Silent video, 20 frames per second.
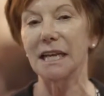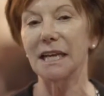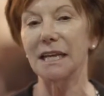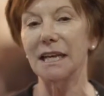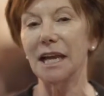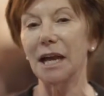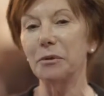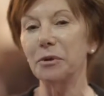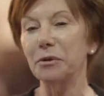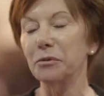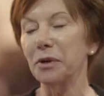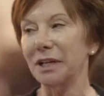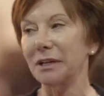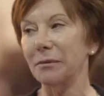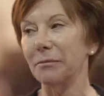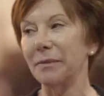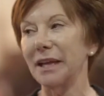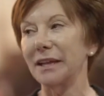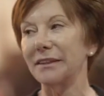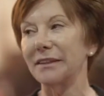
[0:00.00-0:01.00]
And I would
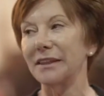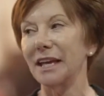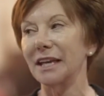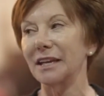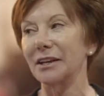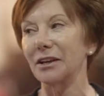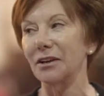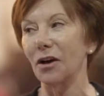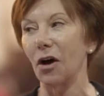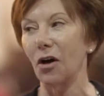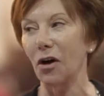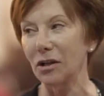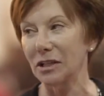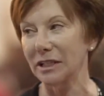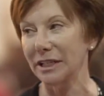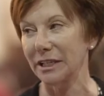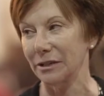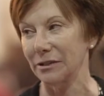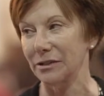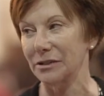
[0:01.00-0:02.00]
recommend that all
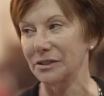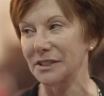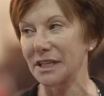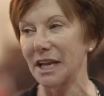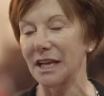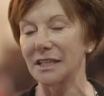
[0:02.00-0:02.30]
leaders,